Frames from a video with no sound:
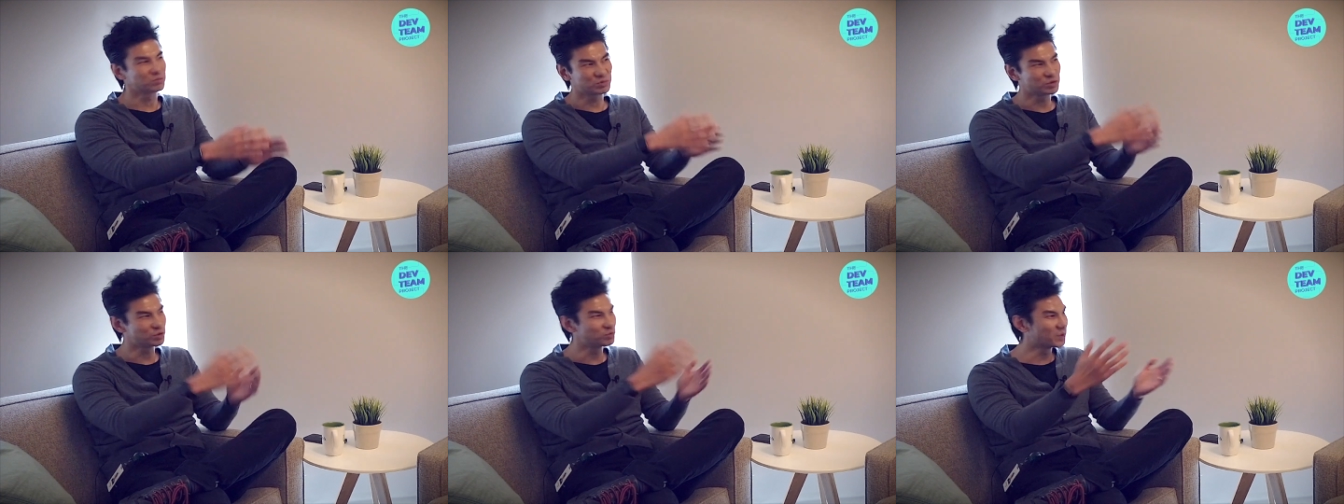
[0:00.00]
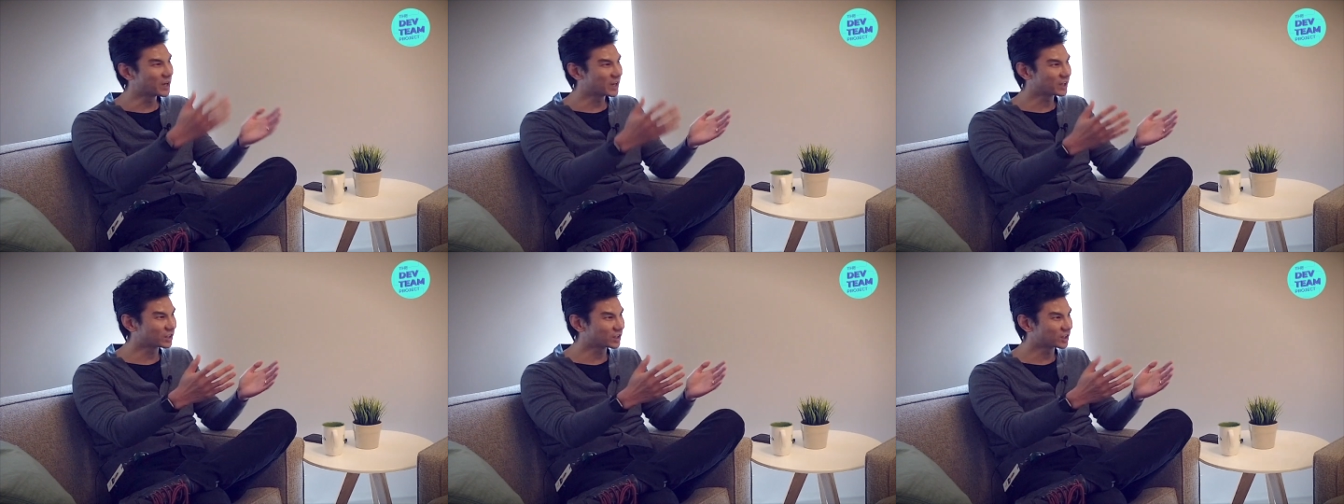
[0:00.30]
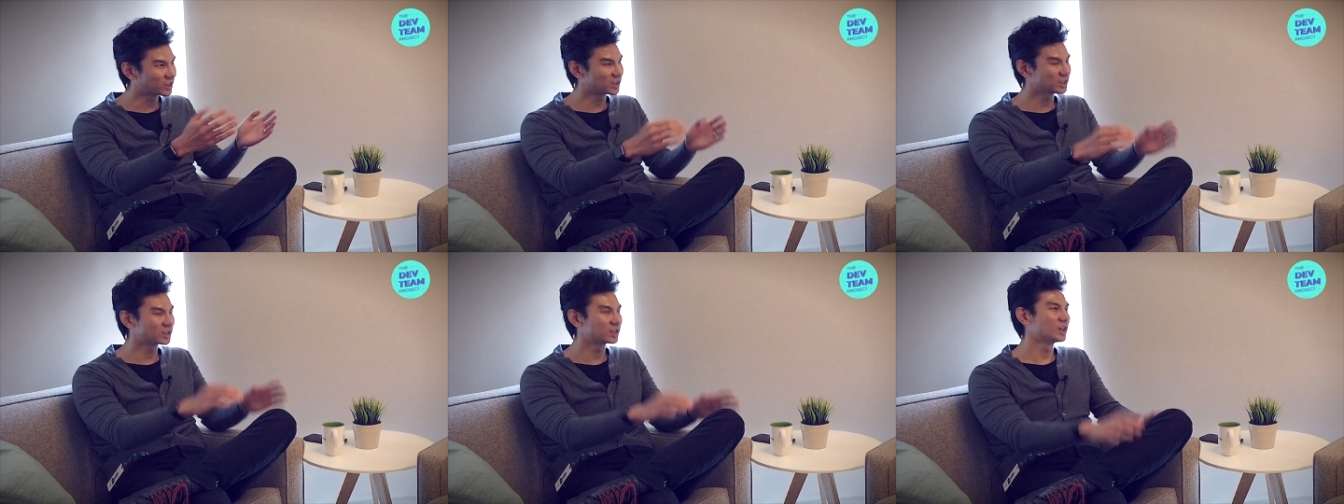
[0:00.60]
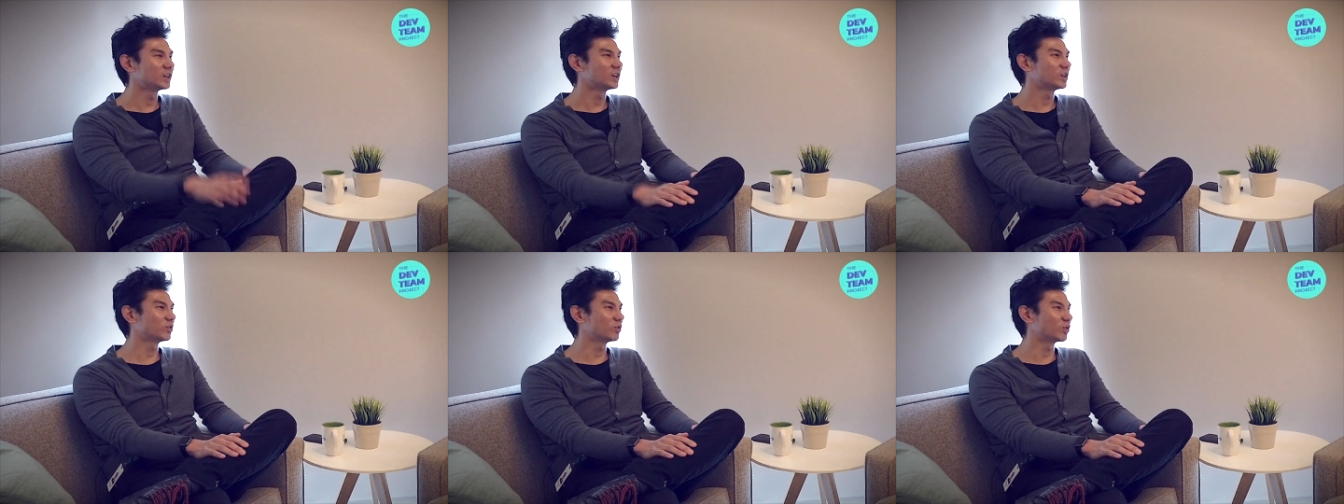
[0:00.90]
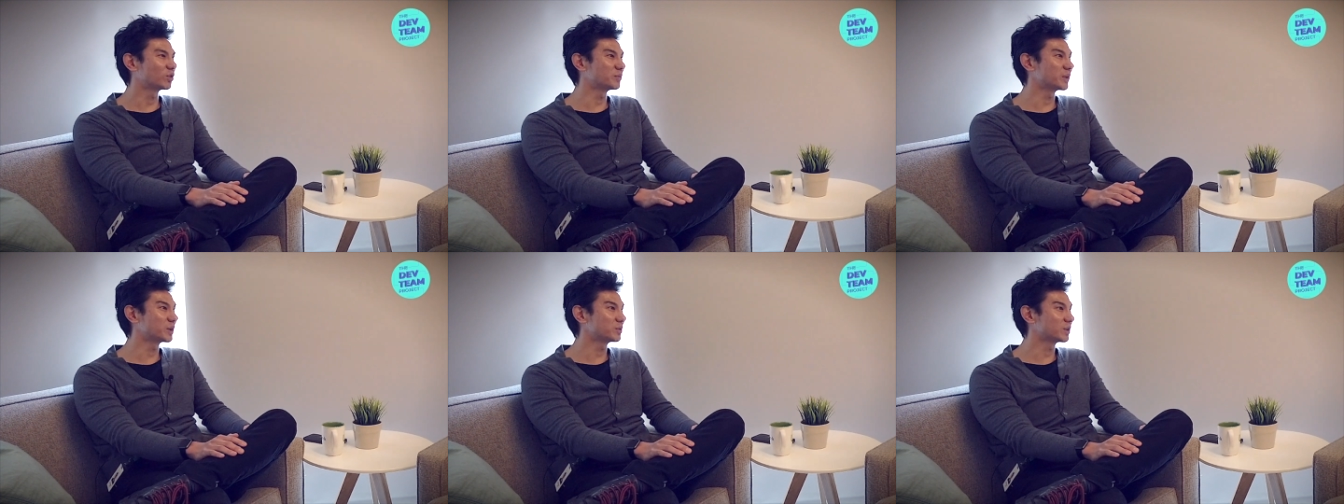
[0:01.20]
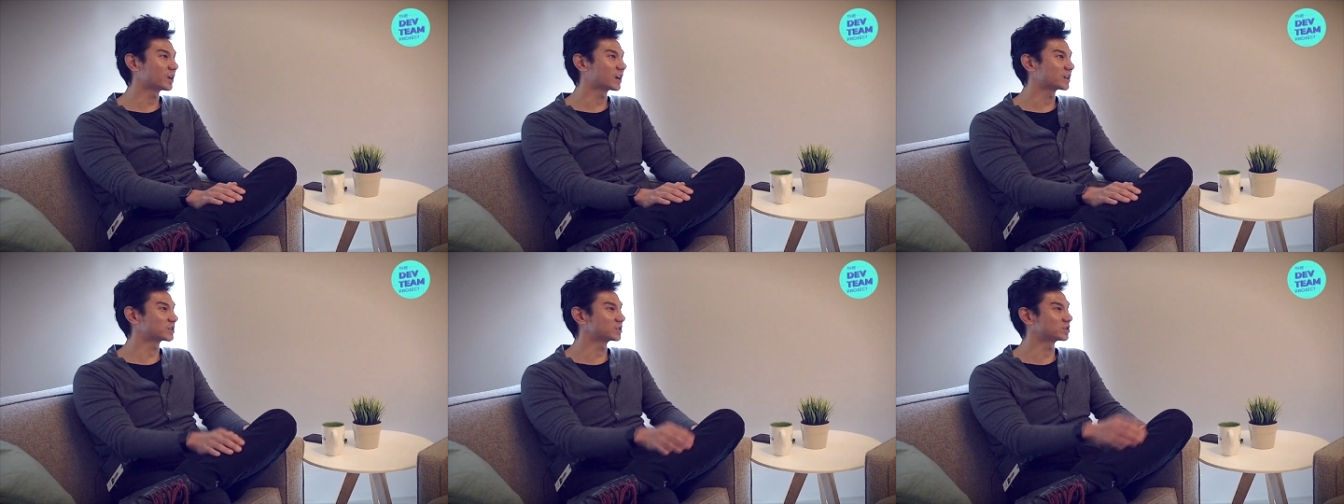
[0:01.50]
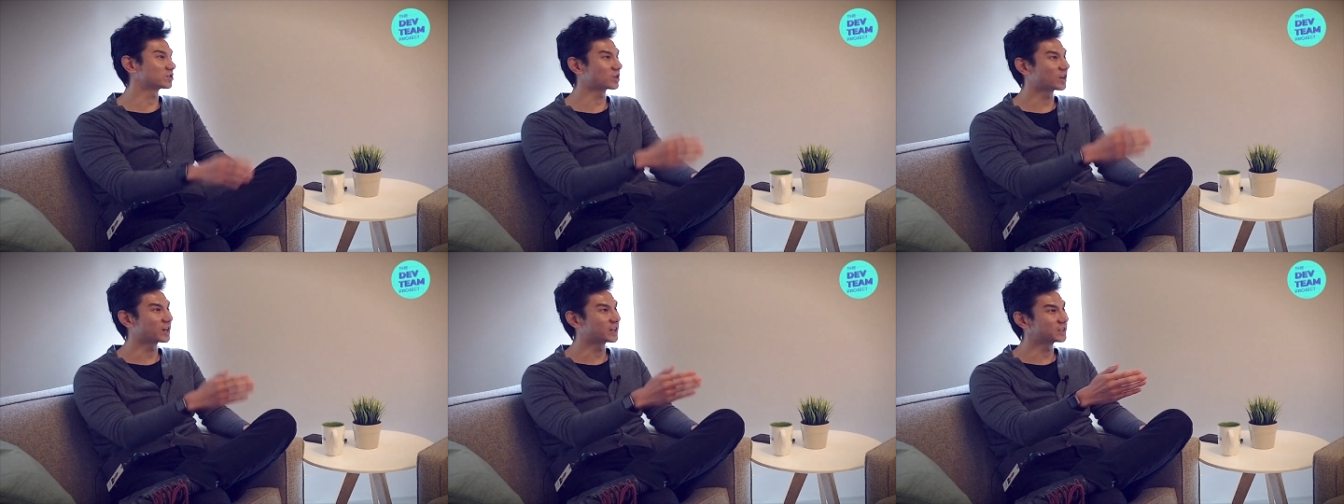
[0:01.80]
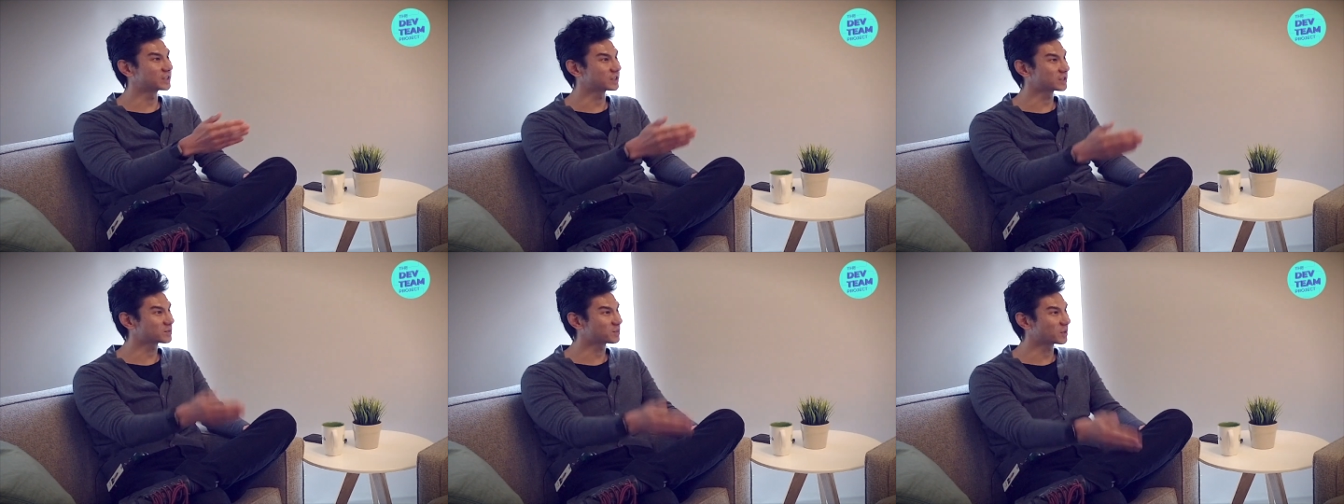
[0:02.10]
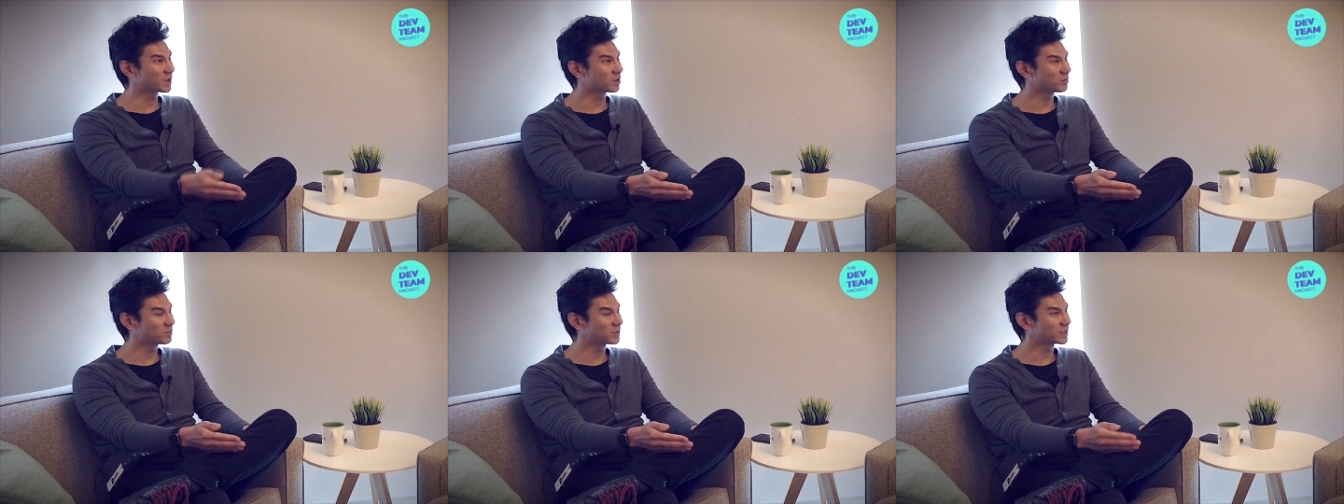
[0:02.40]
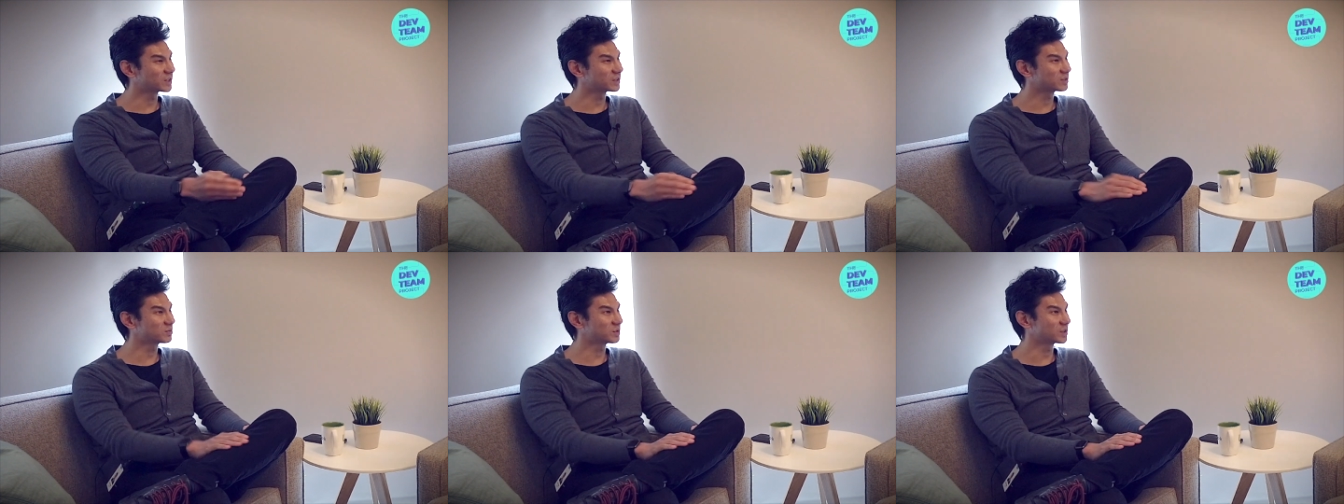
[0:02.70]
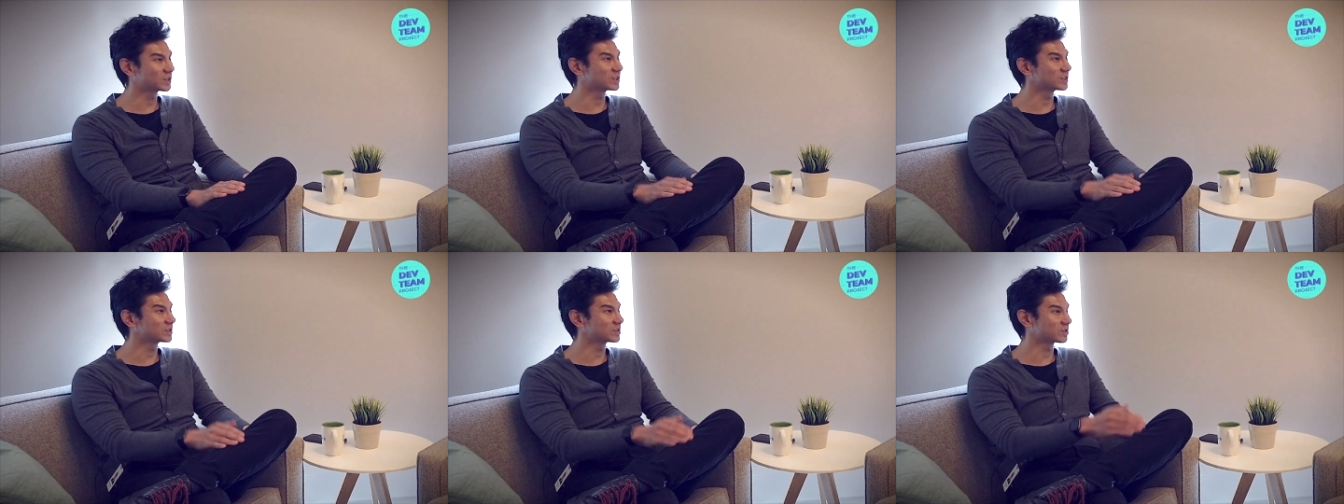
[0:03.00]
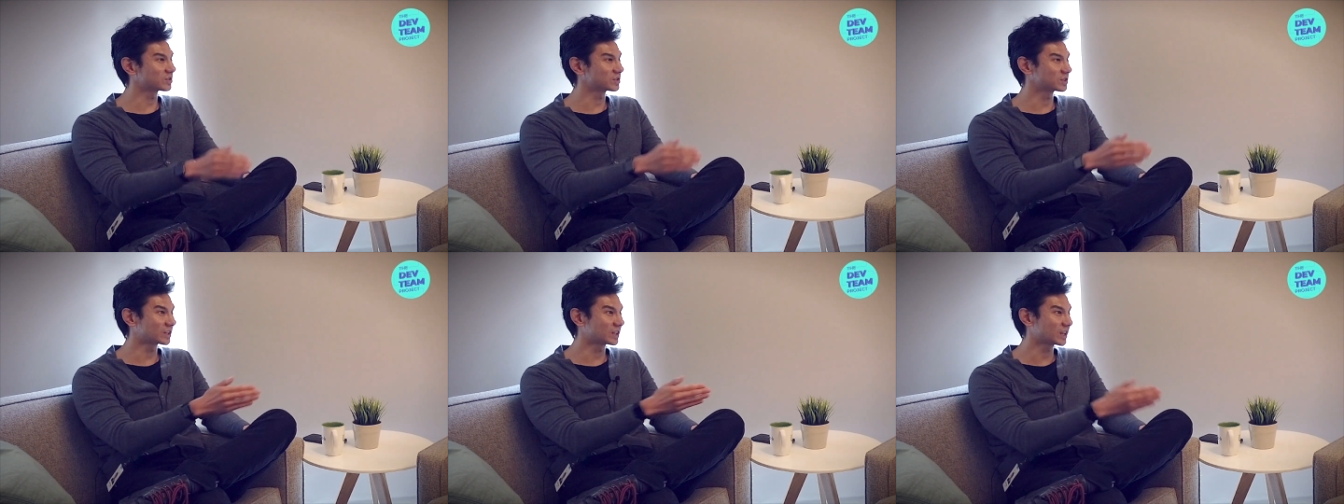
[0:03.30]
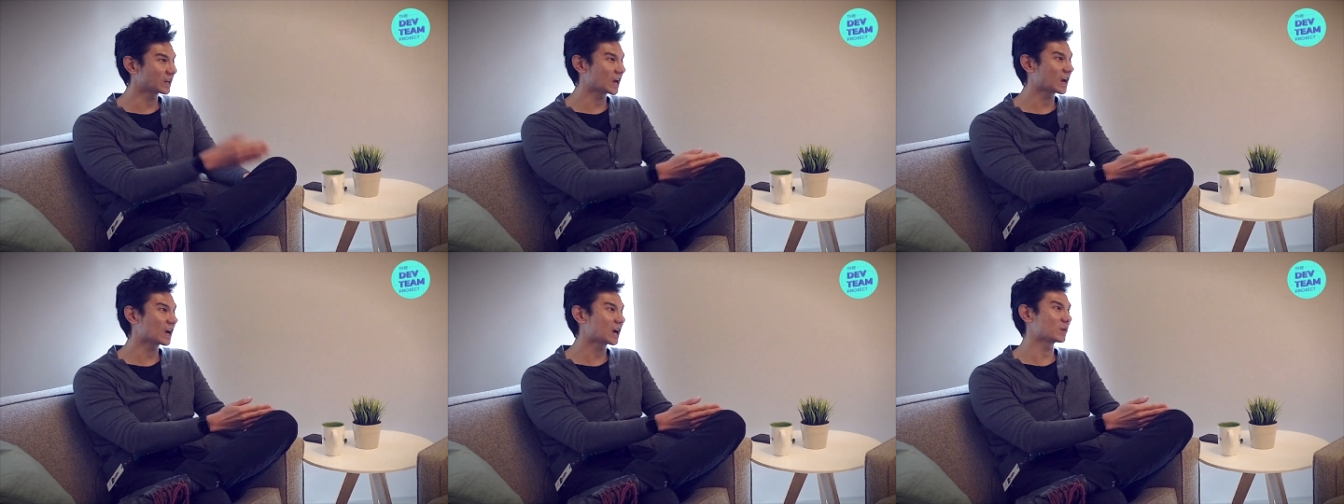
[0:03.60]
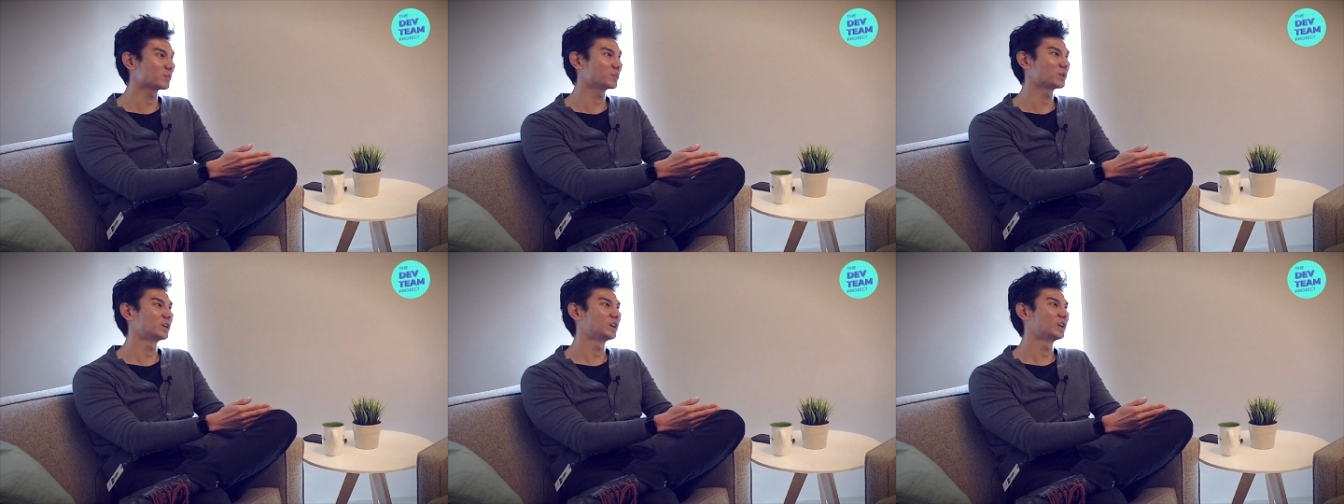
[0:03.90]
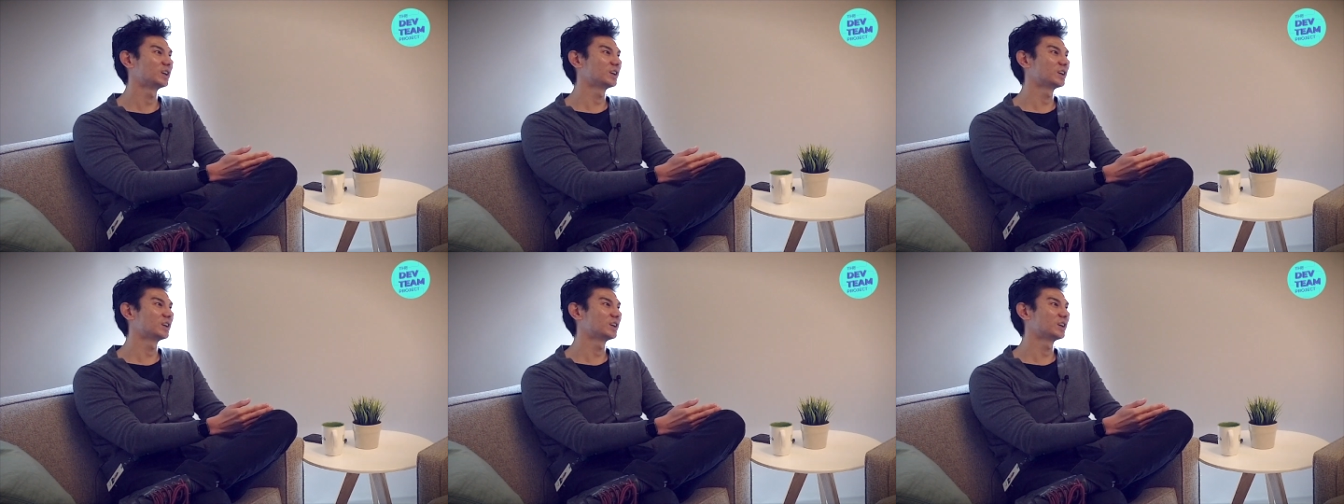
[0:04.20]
do better, or maybe I should try and experiment because there's a gap